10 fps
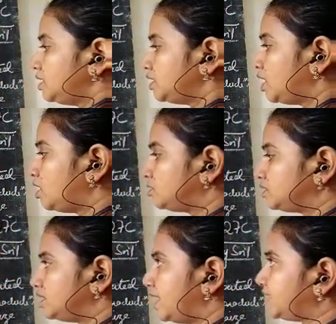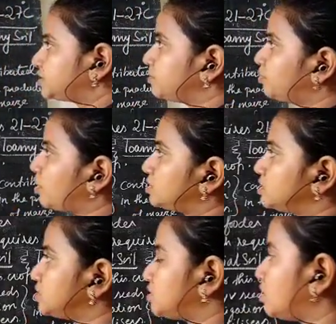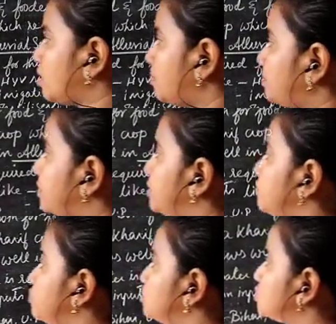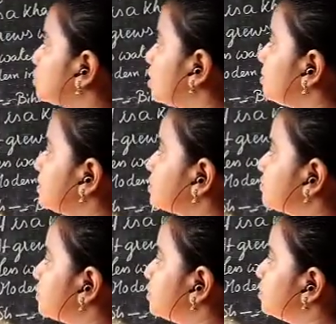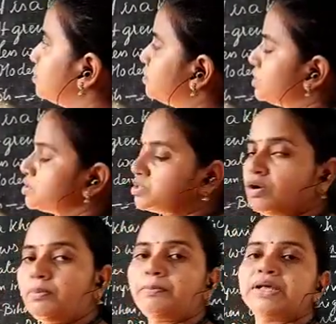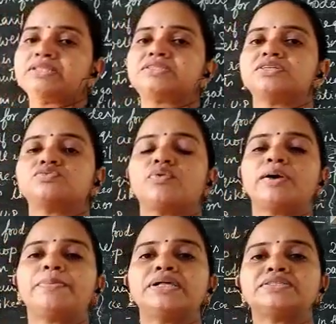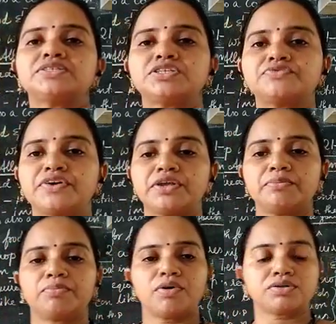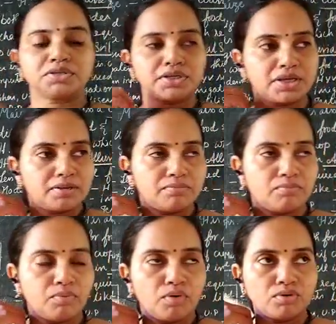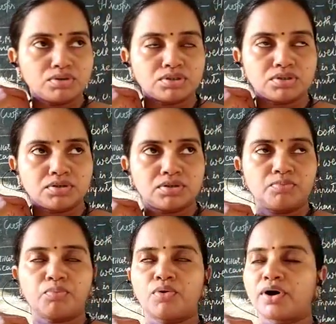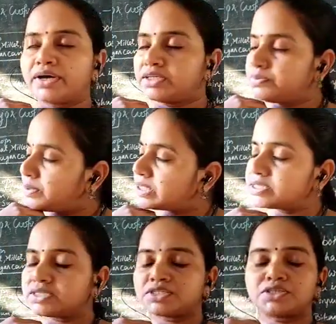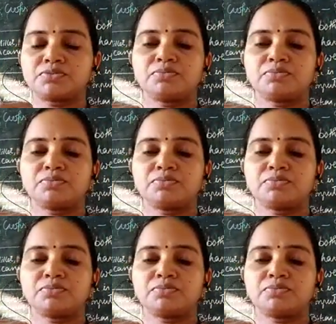Now the next important crop, food crop is for you is your pulses. Why pulses is very important? In both point pulses is